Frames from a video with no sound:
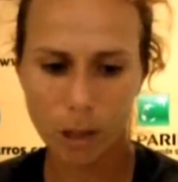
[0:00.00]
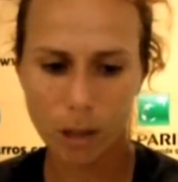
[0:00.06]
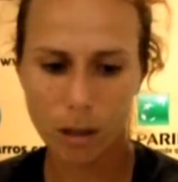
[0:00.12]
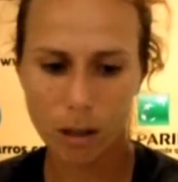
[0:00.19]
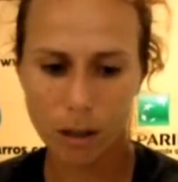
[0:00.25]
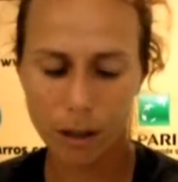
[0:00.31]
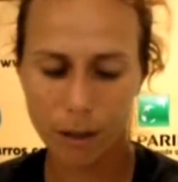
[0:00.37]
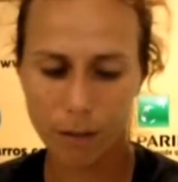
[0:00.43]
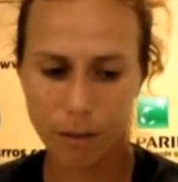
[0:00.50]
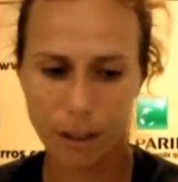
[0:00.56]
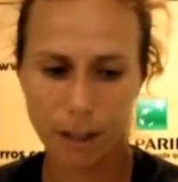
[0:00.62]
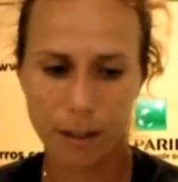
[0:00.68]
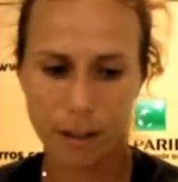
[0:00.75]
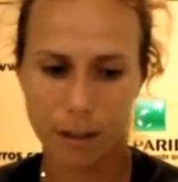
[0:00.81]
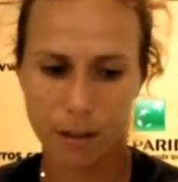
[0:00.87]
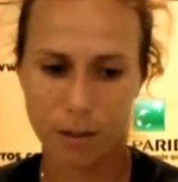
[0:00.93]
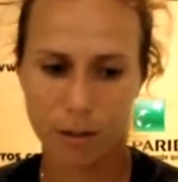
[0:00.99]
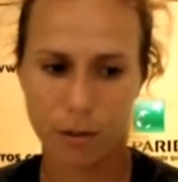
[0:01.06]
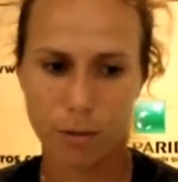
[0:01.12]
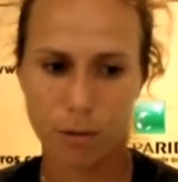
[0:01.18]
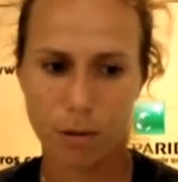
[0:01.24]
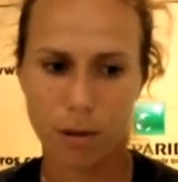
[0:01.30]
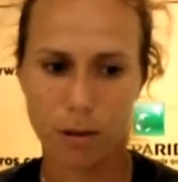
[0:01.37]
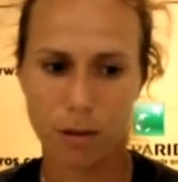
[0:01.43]
I think this
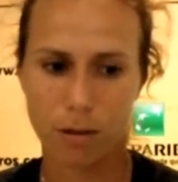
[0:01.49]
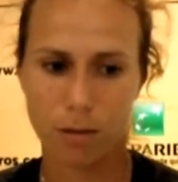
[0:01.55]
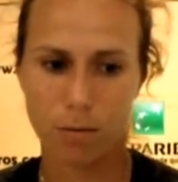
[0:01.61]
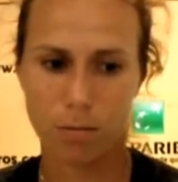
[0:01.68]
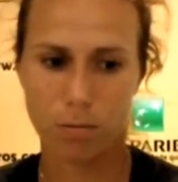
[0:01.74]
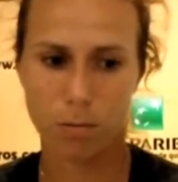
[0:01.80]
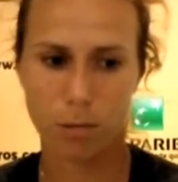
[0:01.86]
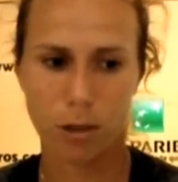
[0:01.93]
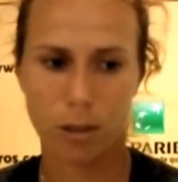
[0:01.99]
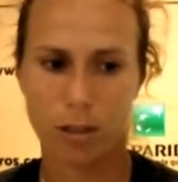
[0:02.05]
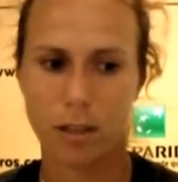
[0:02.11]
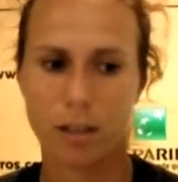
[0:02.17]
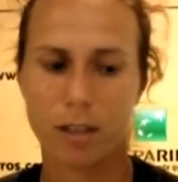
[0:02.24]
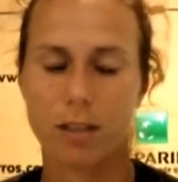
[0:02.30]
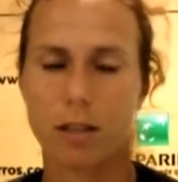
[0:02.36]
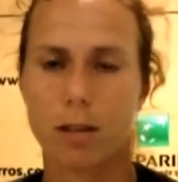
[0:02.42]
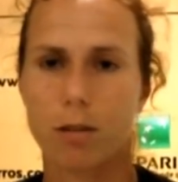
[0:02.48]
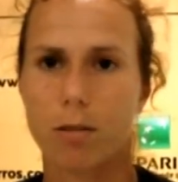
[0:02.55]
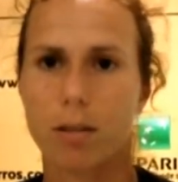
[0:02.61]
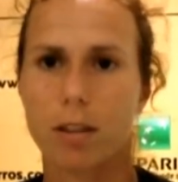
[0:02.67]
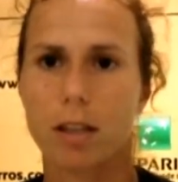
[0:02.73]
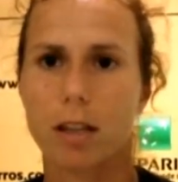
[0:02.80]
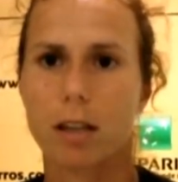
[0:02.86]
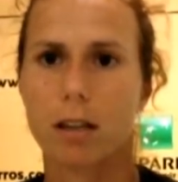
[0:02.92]
is what it is. I
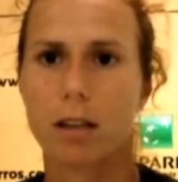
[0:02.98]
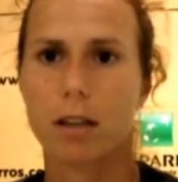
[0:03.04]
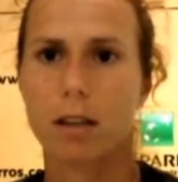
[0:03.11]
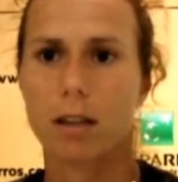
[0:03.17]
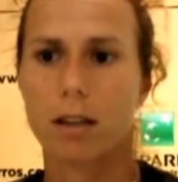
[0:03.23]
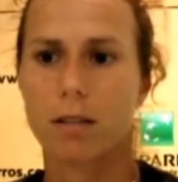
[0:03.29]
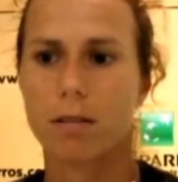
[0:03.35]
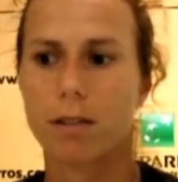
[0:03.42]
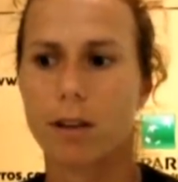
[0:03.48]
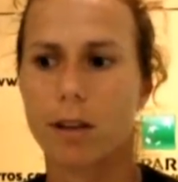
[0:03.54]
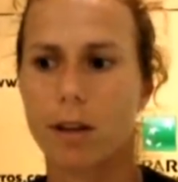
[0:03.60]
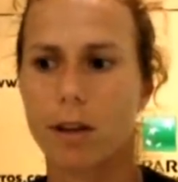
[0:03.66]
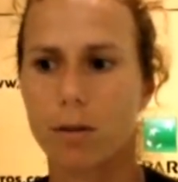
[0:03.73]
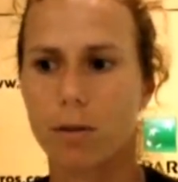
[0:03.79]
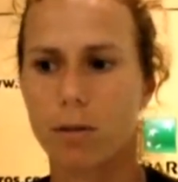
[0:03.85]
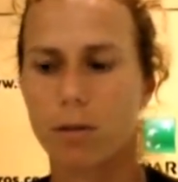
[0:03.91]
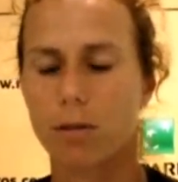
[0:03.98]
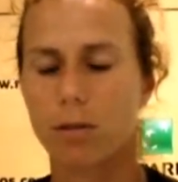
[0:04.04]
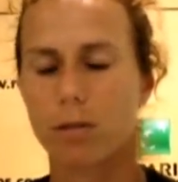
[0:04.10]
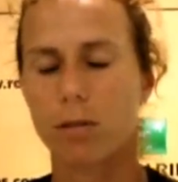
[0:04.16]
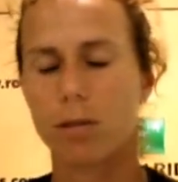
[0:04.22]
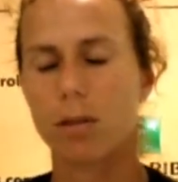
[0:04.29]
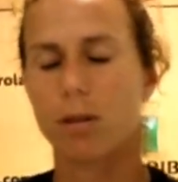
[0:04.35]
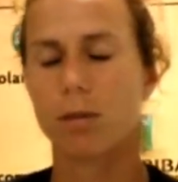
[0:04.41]
don't think anything
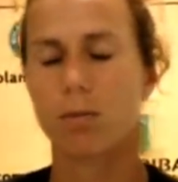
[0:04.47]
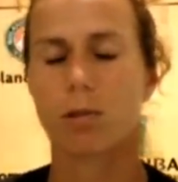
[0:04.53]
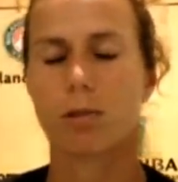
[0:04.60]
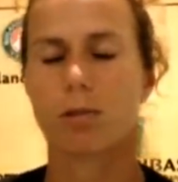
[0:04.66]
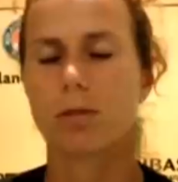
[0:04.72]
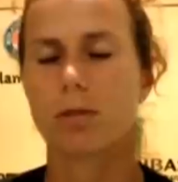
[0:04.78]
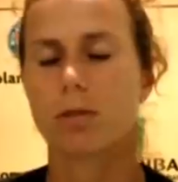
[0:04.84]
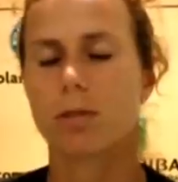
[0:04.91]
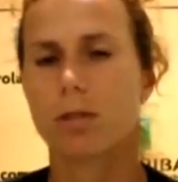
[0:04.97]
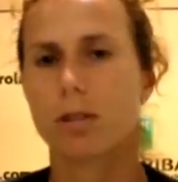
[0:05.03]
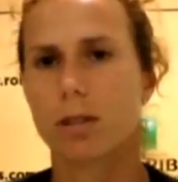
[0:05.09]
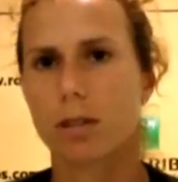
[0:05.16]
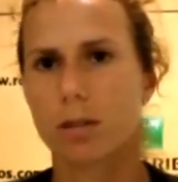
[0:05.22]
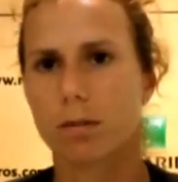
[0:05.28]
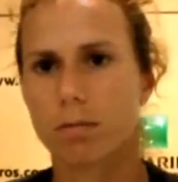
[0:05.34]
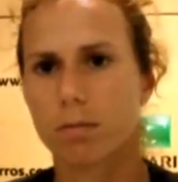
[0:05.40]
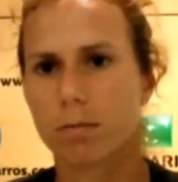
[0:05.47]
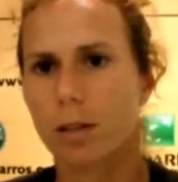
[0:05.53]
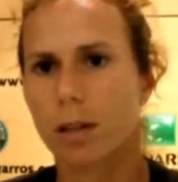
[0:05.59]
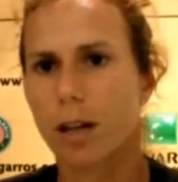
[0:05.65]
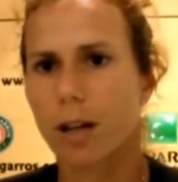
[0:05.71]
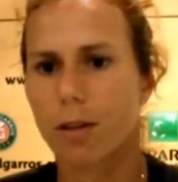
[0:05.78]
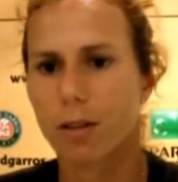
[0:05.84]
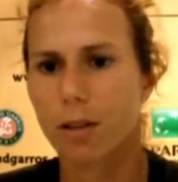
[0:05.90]
else was
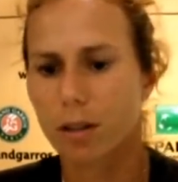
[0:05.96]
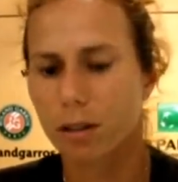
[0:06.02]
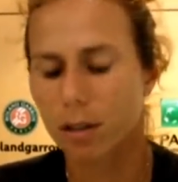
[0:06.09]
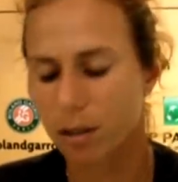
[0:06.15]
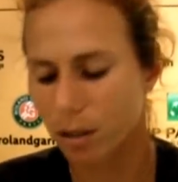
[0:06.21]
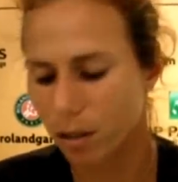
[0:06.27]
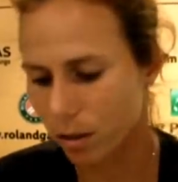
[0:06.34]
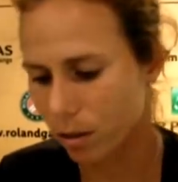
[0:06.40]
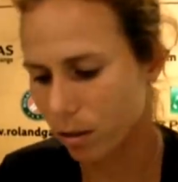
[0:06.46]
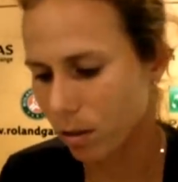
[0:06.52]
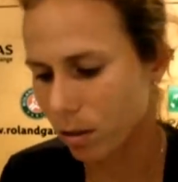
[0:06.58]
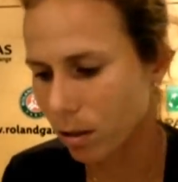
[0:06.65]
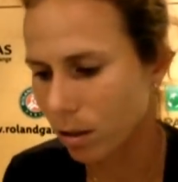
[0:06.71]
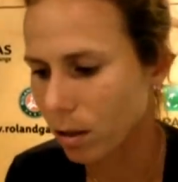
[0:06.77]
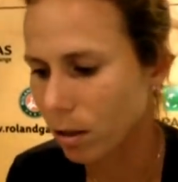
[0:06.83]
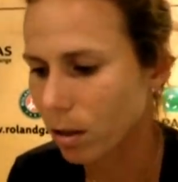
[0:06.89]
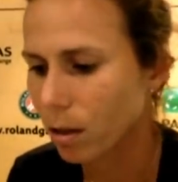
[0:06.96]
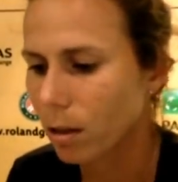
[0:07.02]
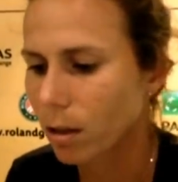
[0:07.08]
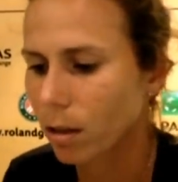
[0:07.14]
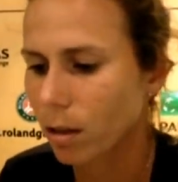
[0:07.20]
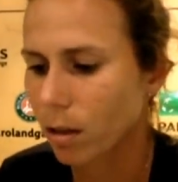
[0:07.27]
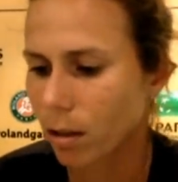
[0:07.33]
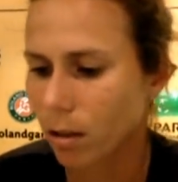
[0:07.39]
out there
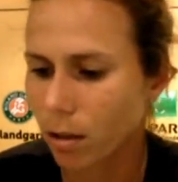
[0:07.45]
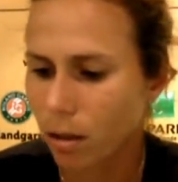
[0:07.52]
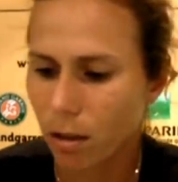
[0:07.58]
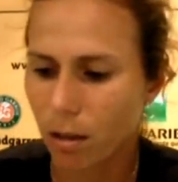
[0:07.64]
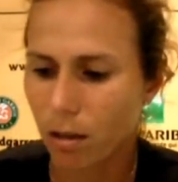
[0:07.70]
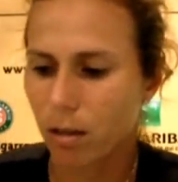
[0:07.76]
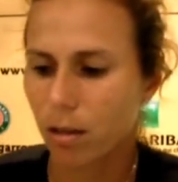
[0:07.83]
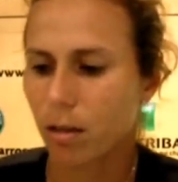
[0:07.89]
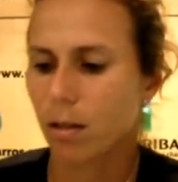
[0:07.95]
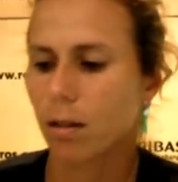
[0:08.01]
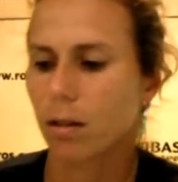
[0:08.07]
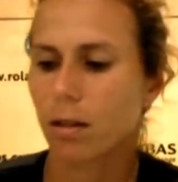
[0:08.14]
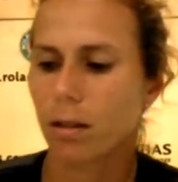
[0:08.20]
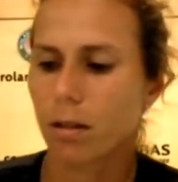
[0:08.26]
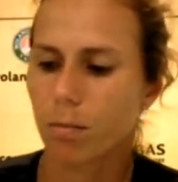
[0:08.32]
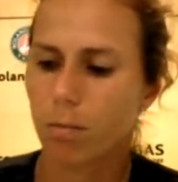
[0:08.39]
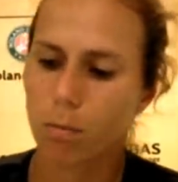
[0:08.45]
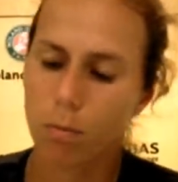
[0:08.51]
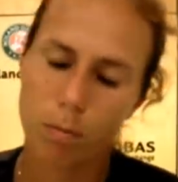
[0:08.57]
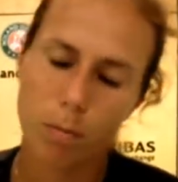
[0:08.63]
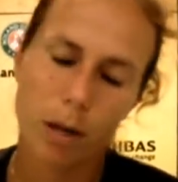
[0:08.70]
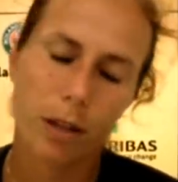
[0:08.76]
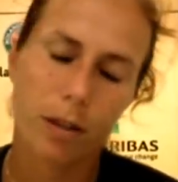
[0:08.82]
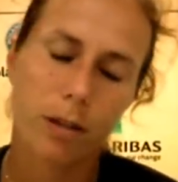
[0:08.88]
that
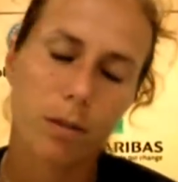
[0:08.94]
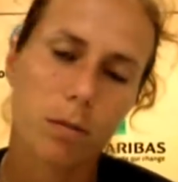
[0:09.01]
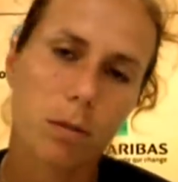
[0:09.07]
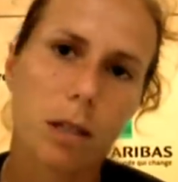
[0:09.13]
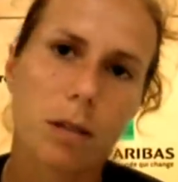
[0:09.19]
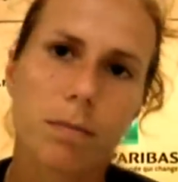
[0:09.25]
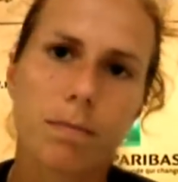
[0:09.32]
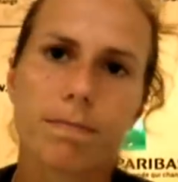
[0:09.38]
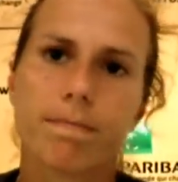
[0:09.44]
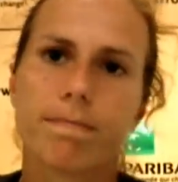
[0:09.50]
bothered me.